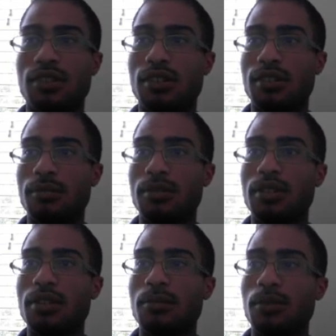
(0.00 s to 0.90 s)

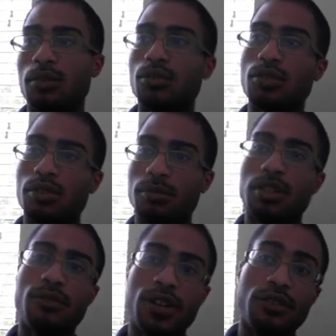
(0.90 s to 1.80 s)
but those are going to
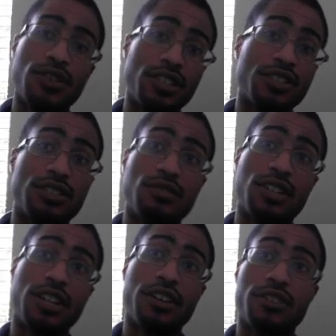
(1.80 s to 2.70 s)
be the foundations of
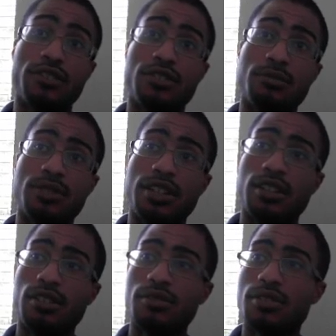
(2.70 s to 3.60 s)
the characters
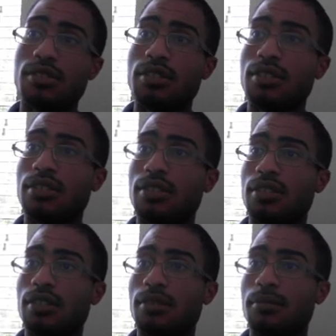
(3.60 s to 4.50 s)
themselves.
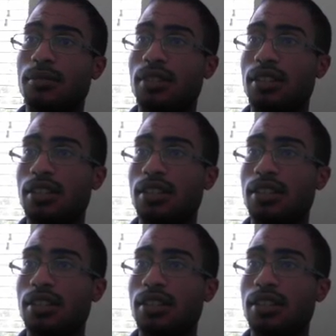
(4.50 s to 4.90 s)
The